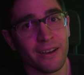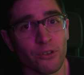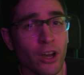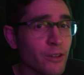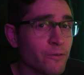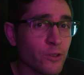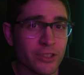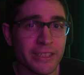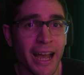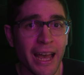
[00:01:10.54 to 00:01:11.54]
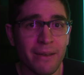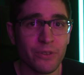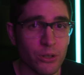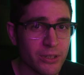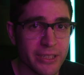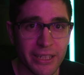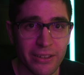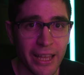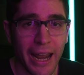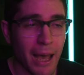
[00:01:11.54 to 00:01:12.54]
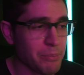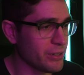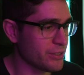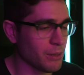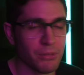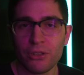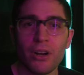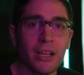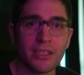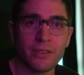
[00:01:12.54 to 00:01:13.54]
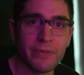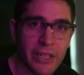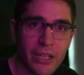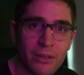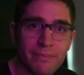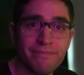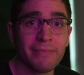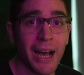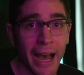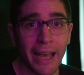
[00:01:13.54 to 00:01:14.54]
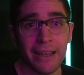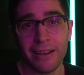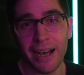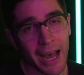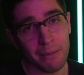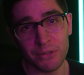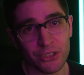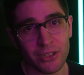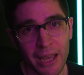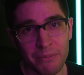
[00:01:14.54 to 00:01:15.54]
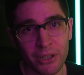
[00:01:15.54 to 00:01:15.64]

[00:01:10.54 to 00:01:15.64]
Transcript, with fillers: for all the first time viewers here that happen to stumble across this video, hi, I'm Mr. Light